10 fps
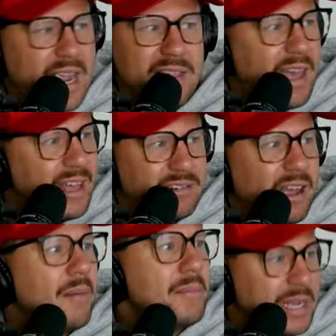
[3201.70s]
say that
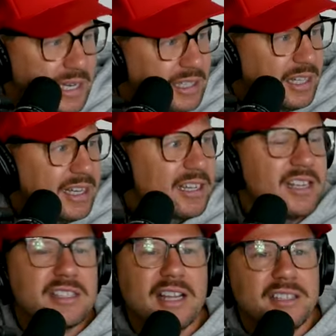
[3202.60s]
immediately
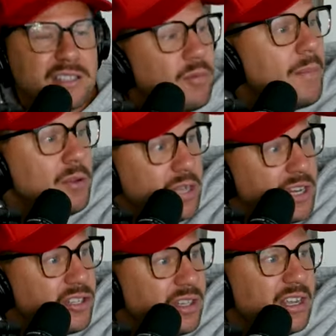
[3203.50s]
because that's the
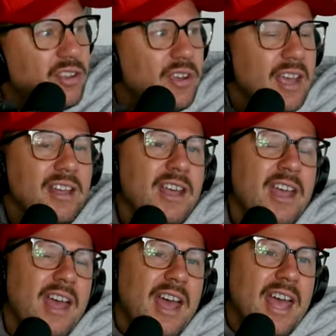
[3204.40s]
reputation that you yeah. get.
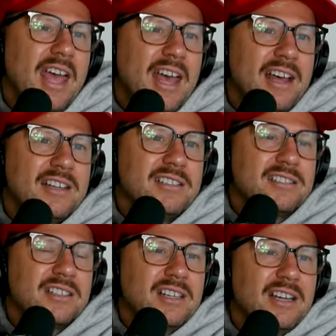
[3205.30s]

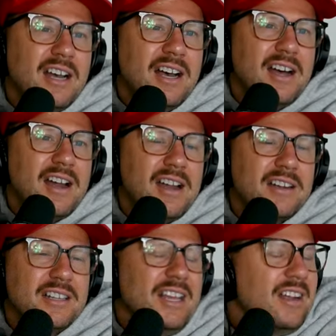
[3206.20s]
And uh,
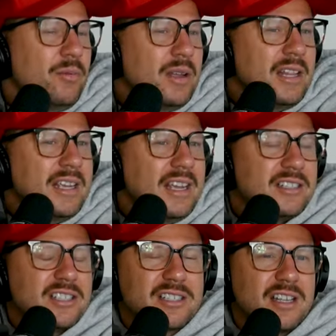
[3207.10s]
yeah, it really,
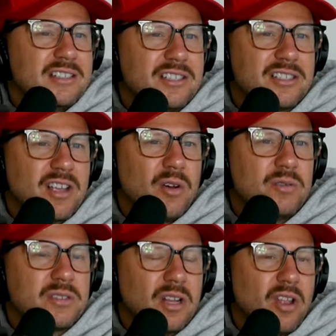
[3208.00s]
it just, it just
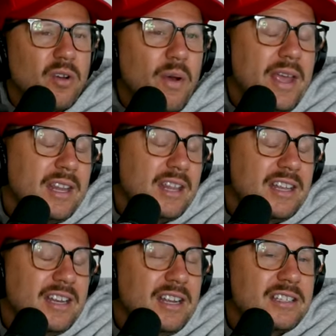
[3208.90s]
goes a long way. It,
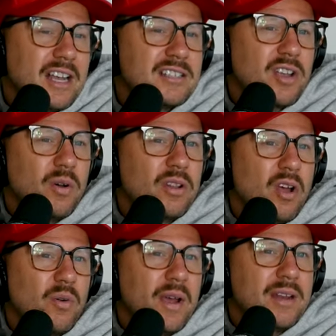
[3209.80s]
it, it does go a
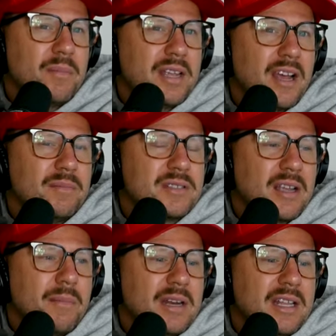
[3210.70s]
long way to become
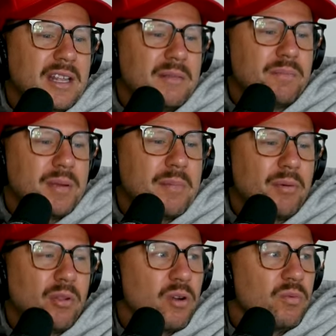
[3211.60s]
somebody that
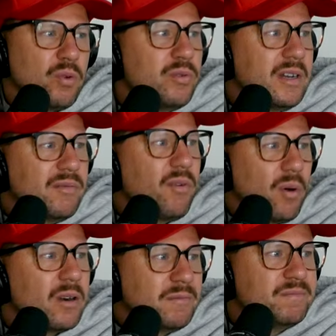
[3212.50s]
people are rooting for.